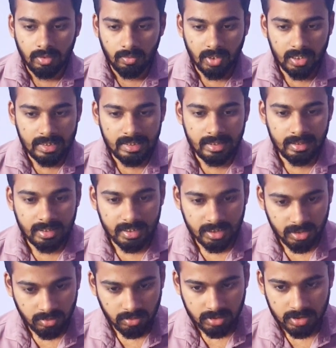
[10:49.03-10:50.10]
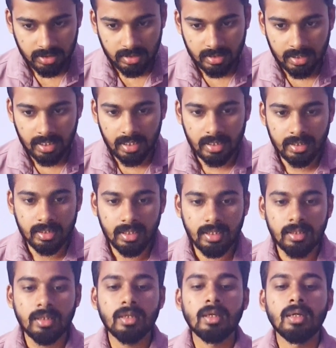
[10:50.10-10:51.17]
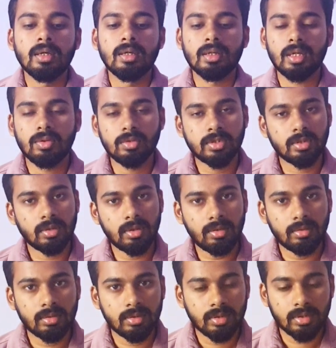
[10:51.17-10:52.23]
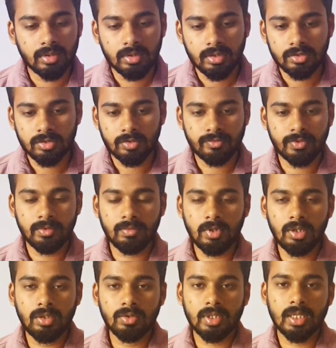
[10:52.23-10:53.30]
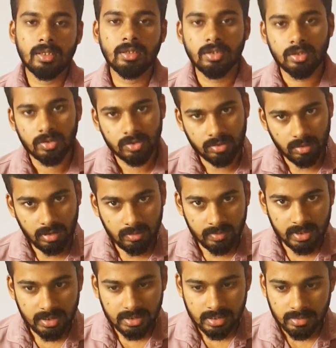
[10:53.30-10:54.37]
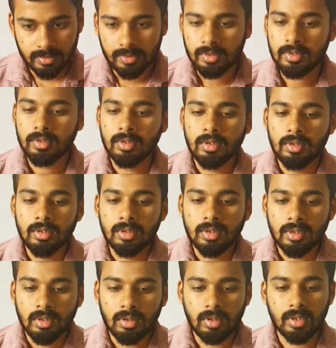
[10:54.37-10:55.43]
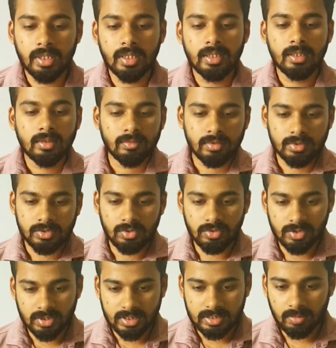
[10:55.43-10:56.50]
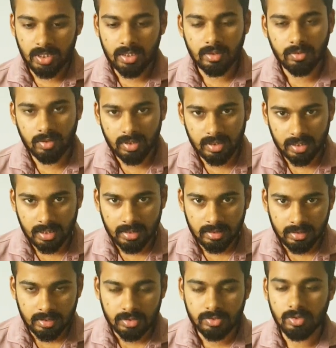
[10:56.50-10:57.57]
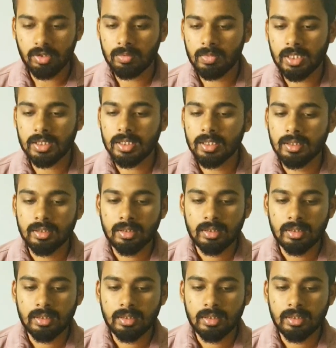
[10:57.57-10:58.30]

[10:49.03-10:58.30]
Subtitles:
one in-text question regarding the Raoult's law. So if you want, you can solve this. Already solution sameta kottidare, solve madri.